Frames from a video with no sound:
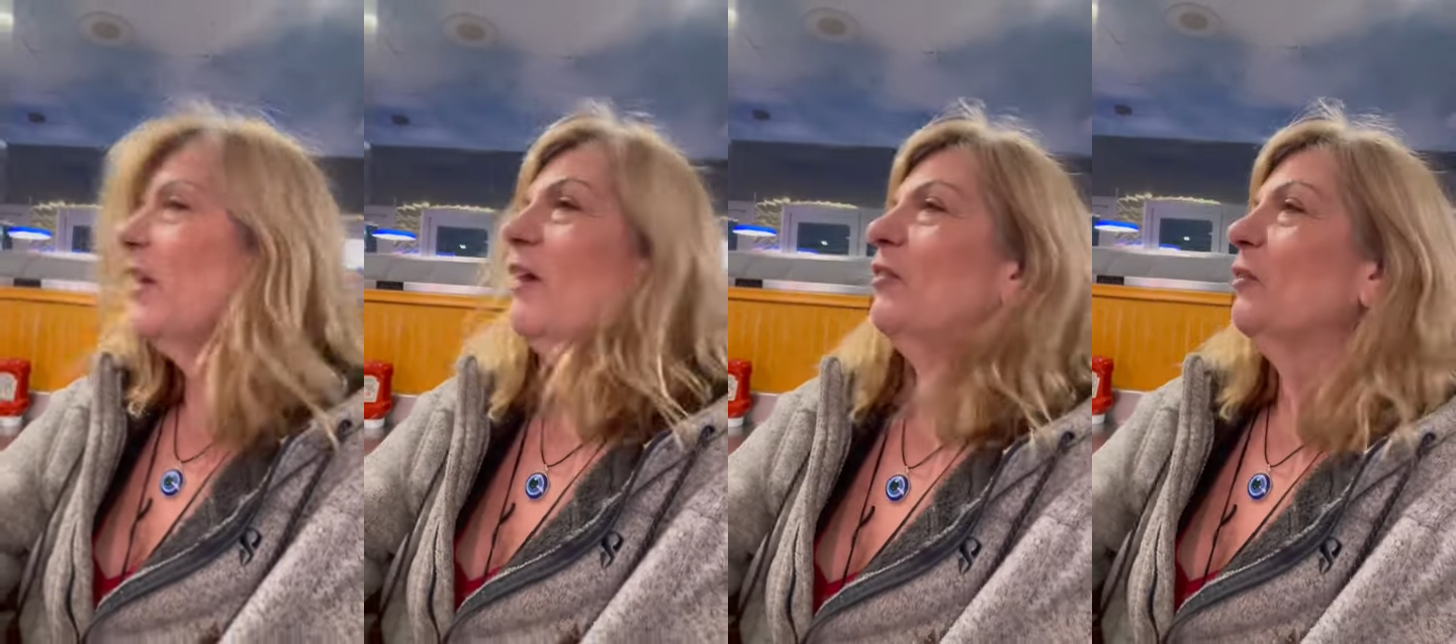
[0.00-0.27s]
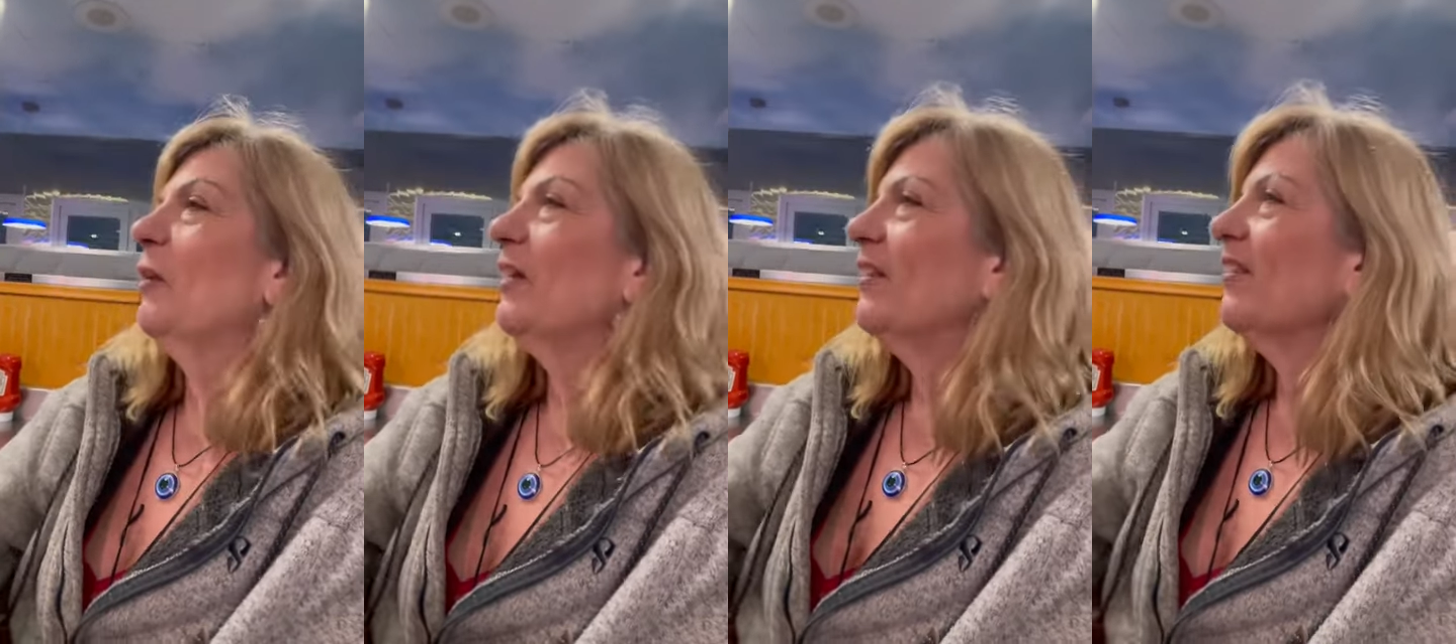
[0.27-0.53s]
have
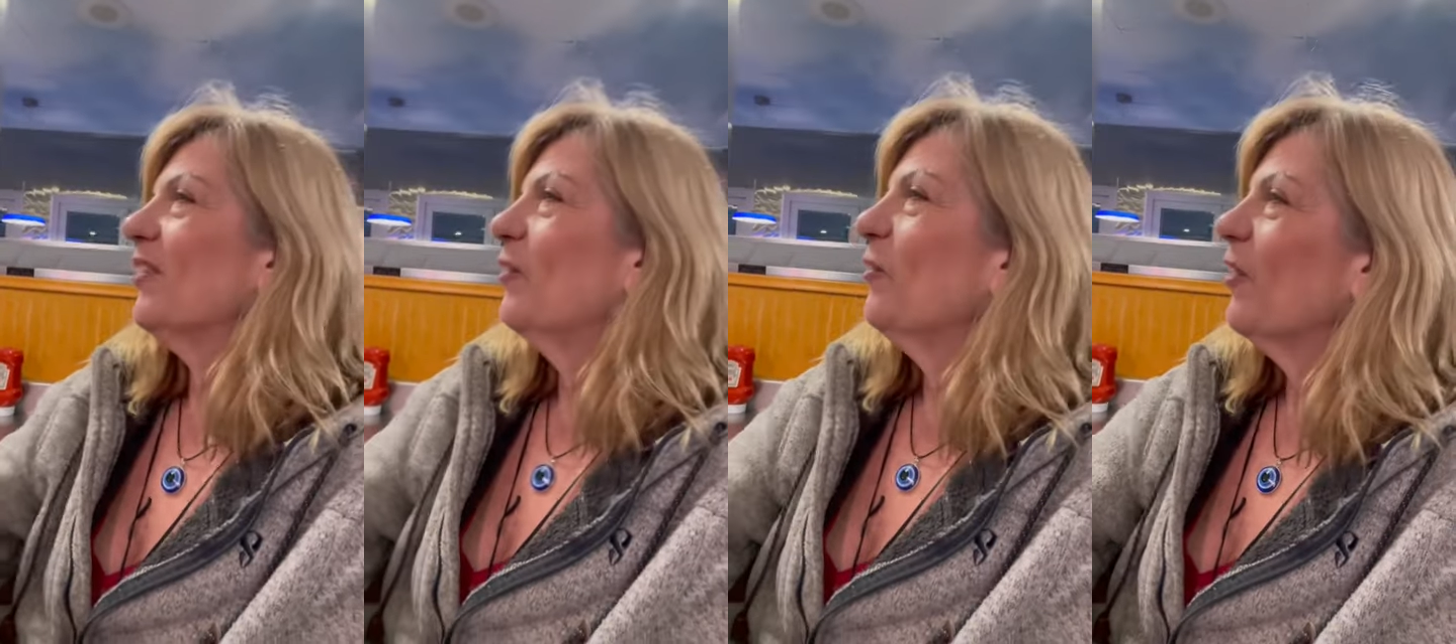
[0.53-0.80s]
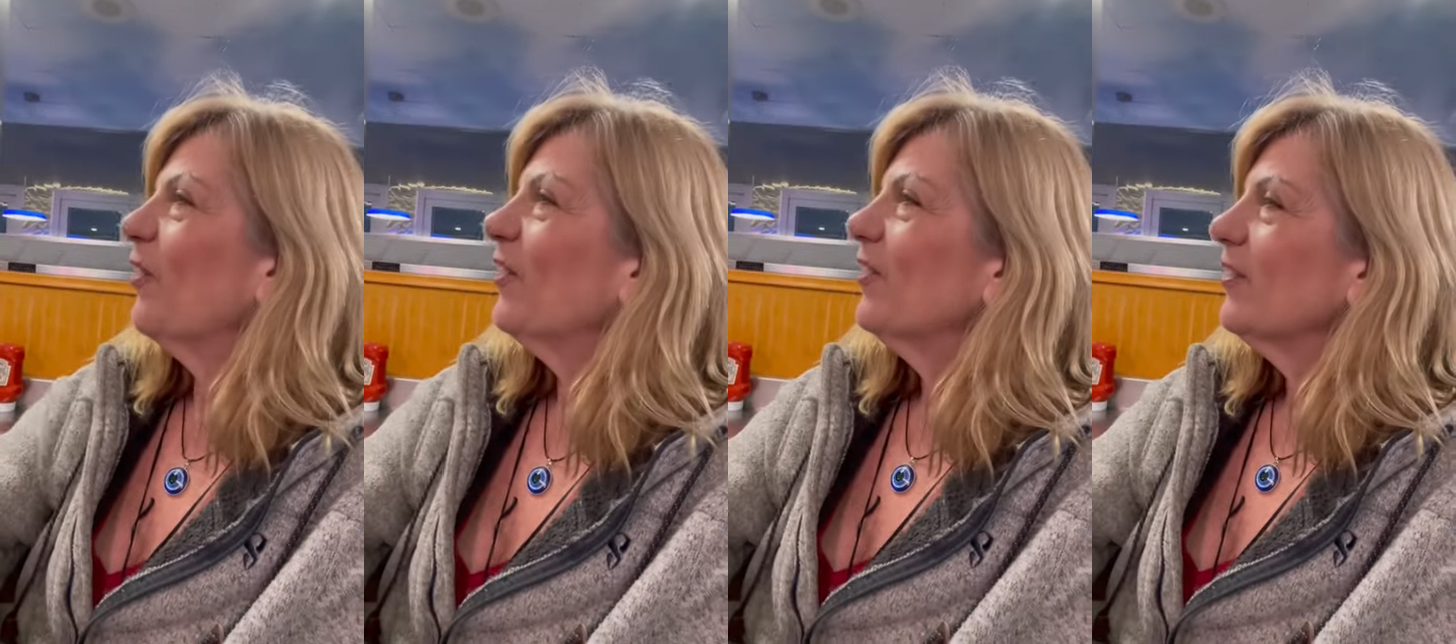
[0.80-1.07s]
to wait till the
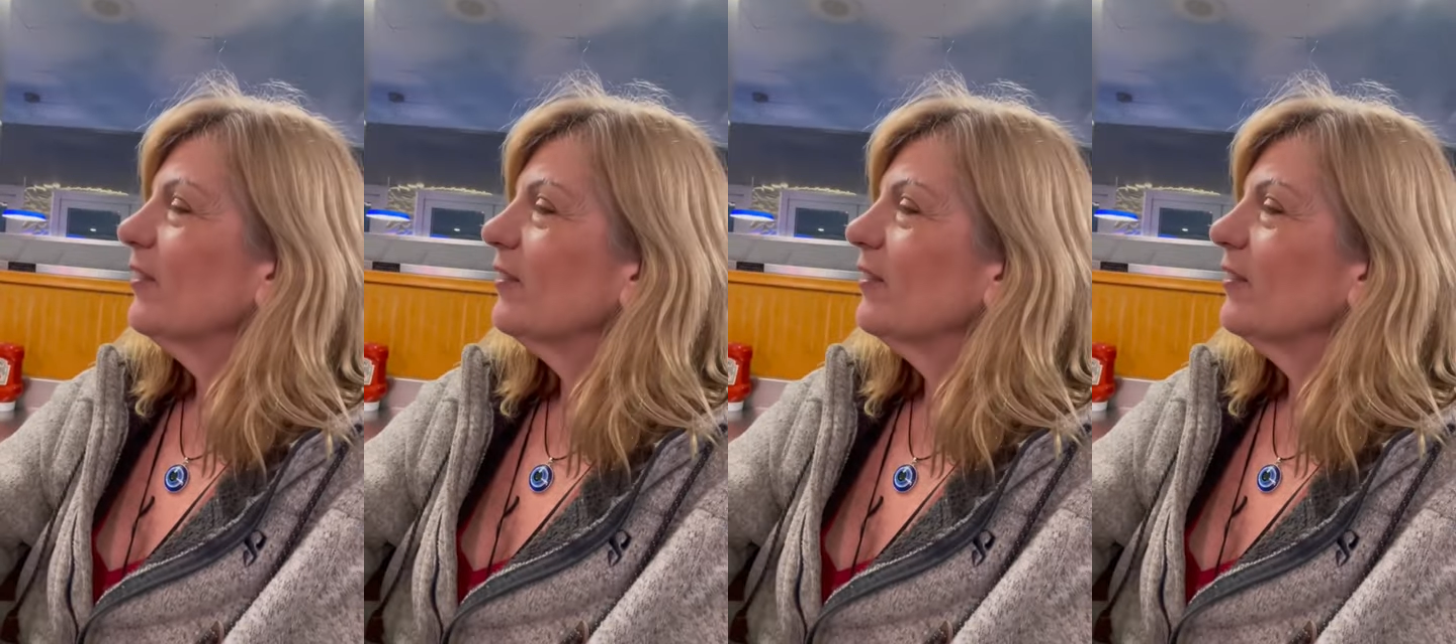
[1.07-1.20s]
chorus.